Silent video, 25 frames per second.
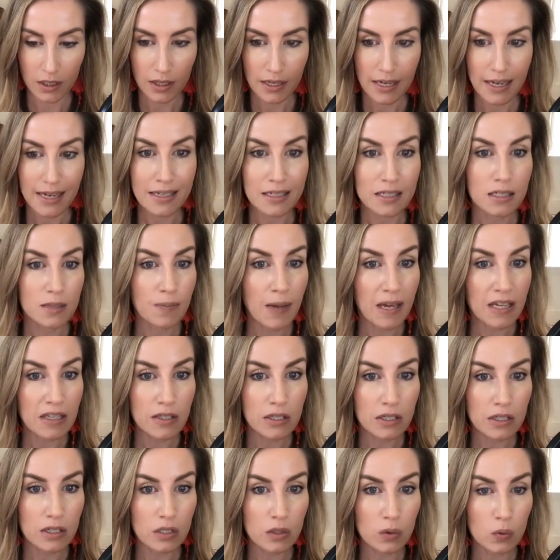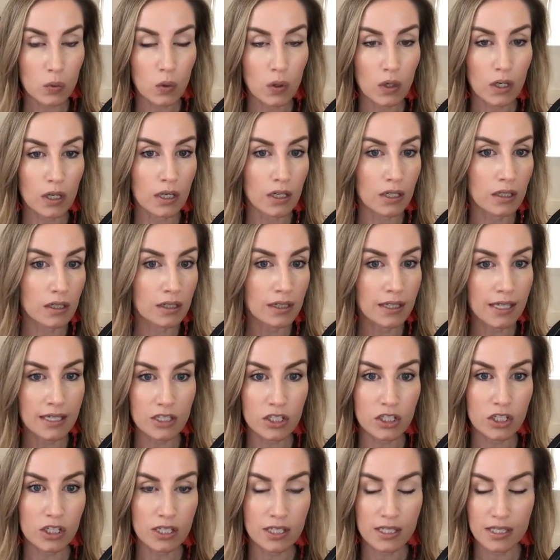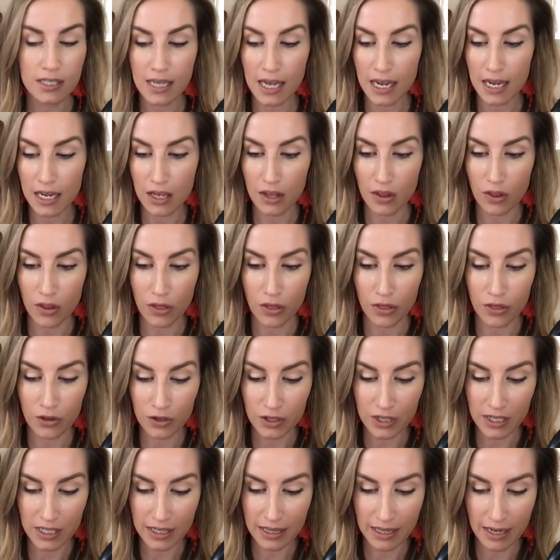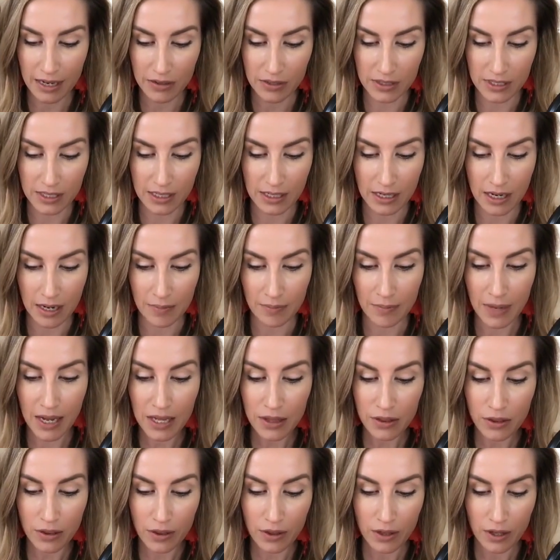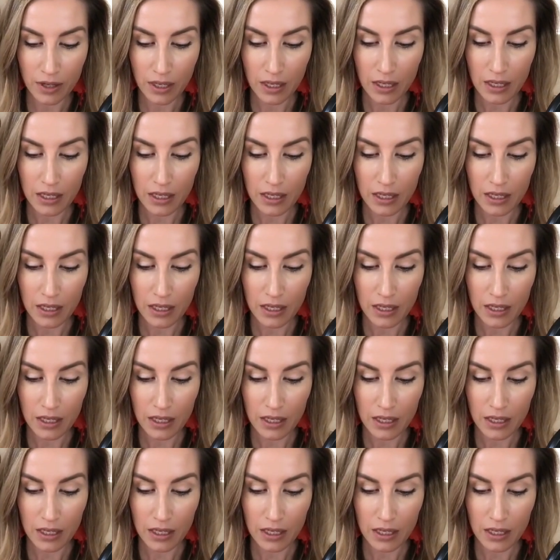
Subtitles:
expenses were, let's just say, $30,000 a month,